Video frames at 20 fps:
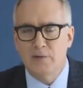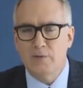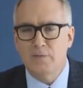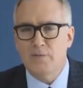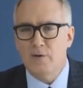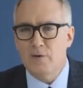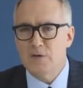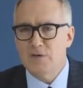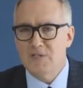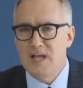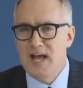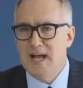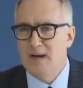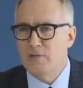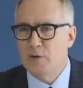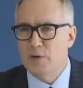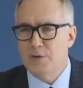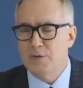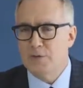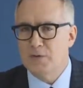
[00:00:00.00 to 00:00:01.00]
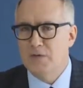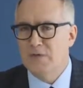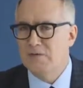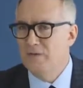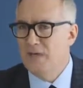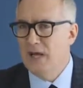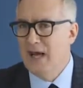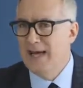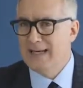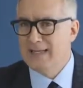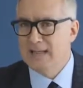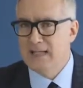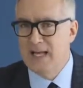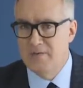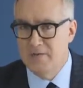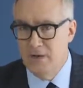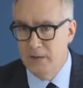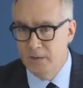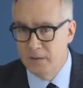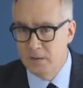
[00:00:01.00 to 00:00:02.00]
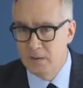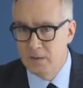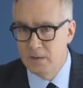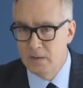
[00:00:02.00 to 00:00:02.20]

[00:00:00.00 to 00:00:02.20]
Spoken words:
the first anniversary of 9/11,